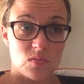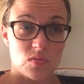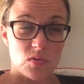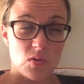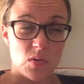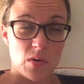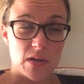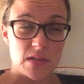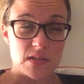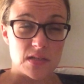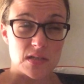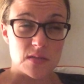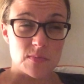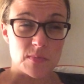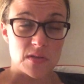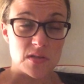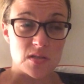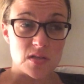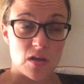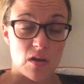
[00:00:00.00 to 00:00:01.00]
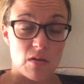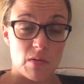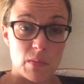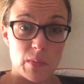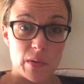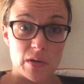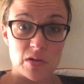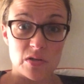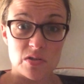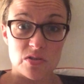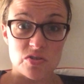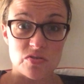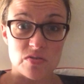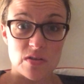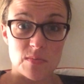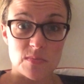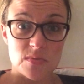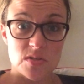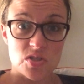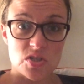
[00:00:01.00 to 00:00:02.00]
not quite six months ago, I went on a
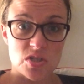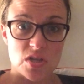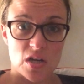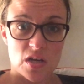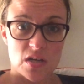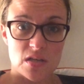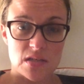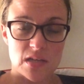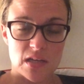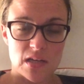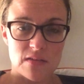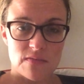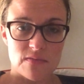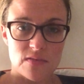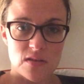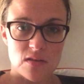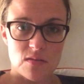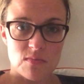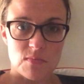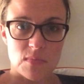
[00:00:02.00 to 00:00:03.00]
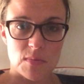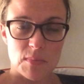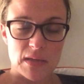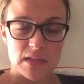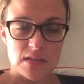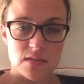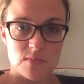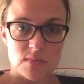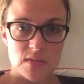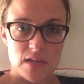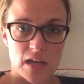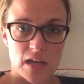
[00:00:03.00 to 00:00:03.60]
trip to Jersey for the Momentum